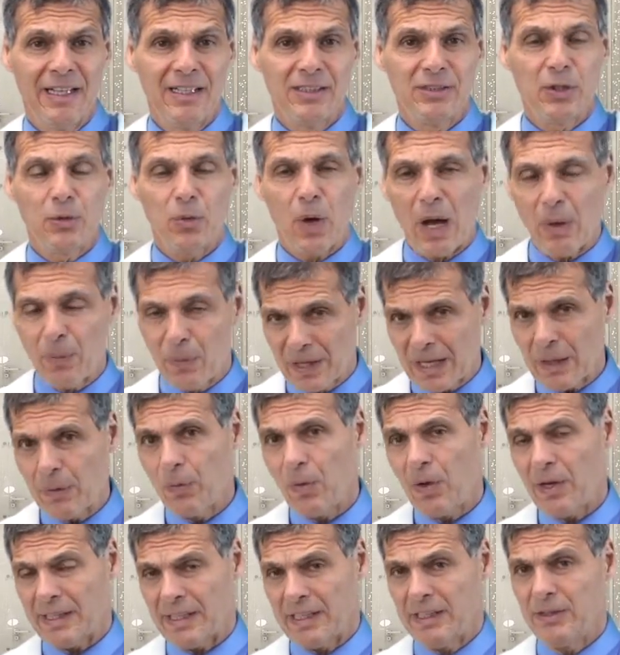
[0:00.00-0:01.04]
So what I
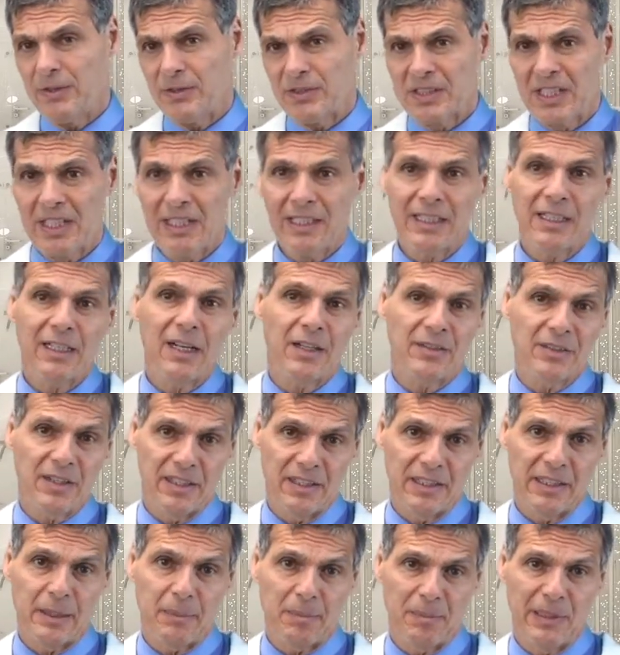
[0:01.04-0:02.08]
want you to do is click on the
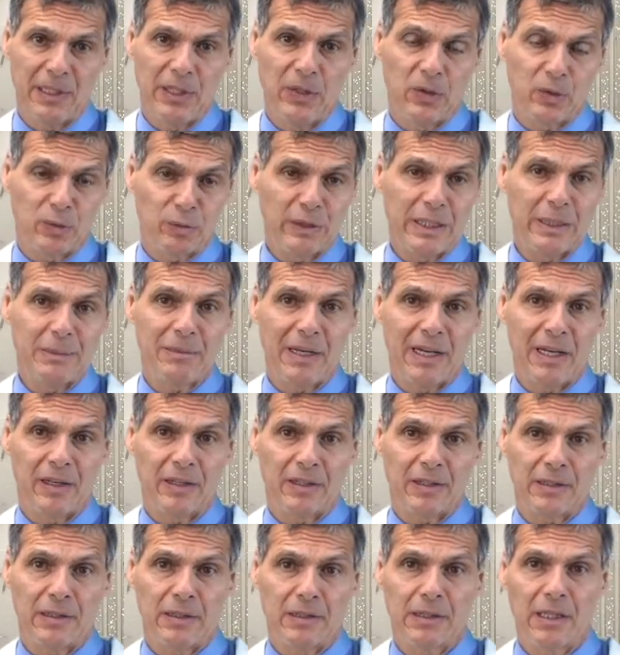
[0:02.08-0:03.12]
link below and read my
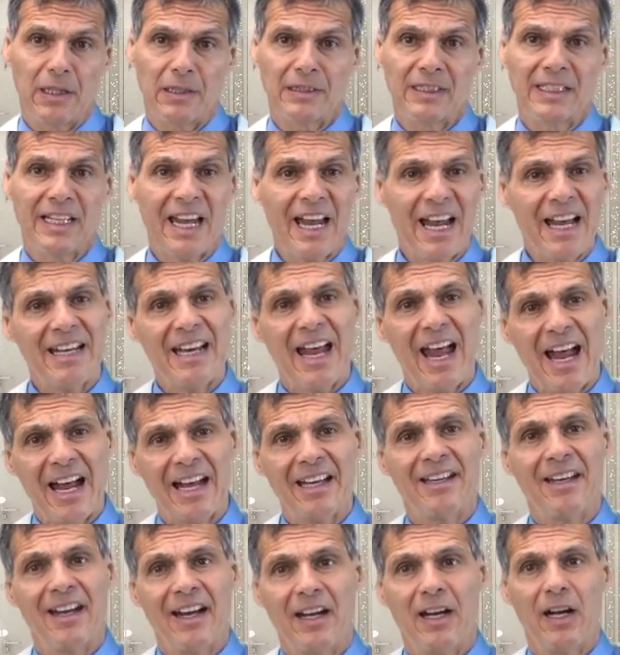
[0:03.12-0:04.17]
article called "Can
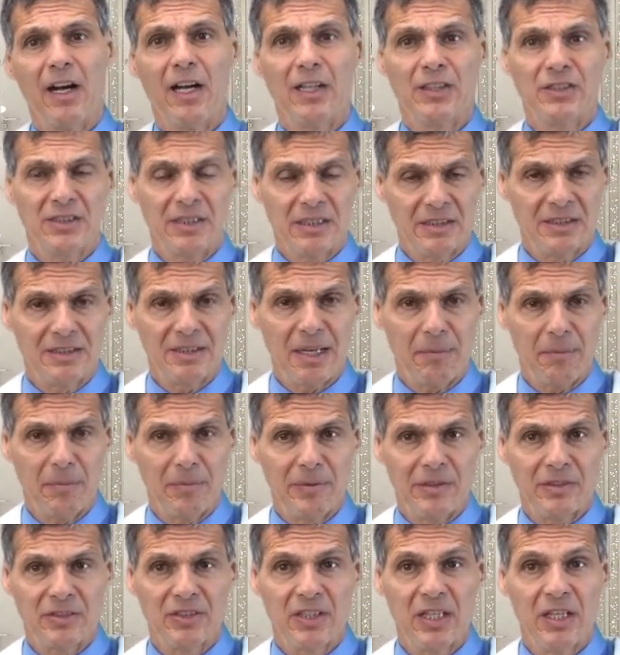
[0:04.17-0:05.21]
Antioxidant
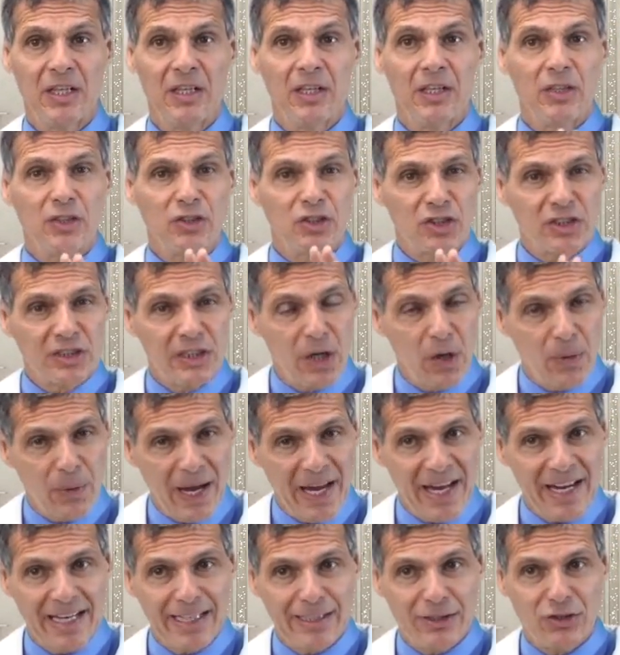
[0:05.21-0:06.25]
Supplements Slow
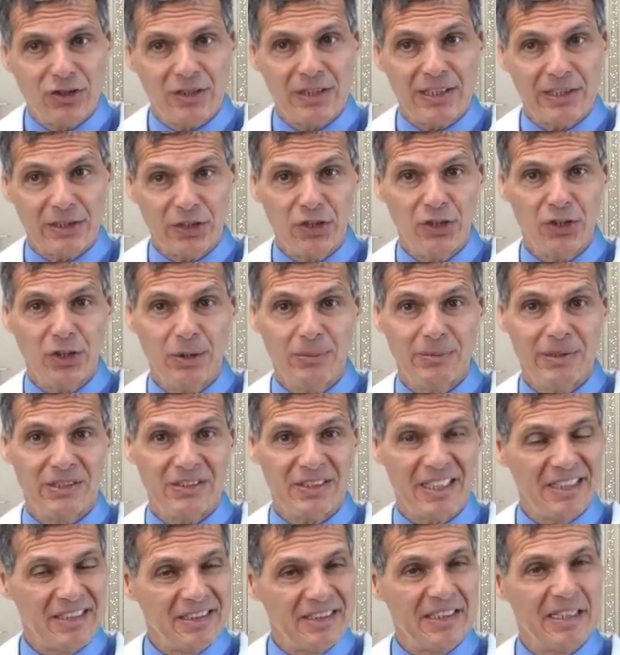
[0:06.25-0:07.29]
Aging in
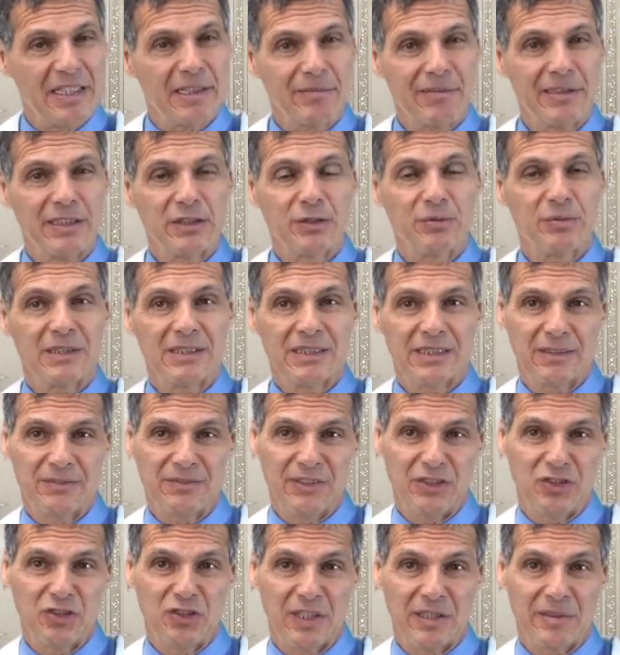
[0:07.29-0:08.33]
Humans and Decrease Risk of
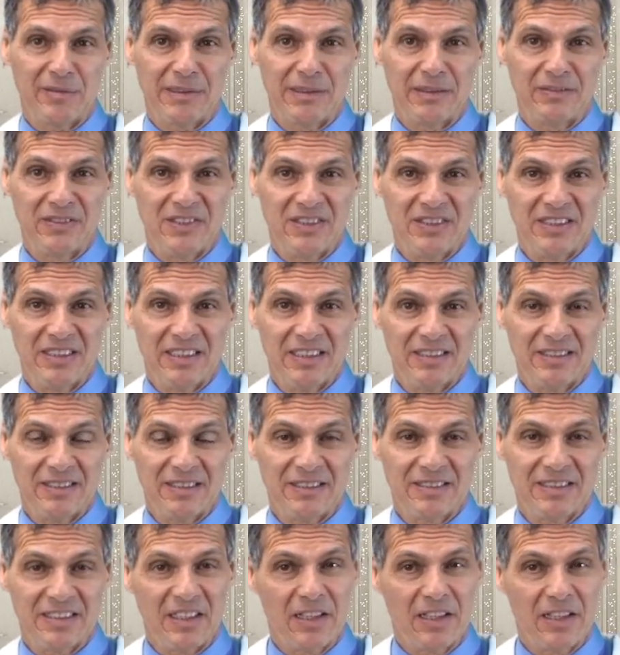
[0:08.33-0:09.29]
Degenerative Diseases?"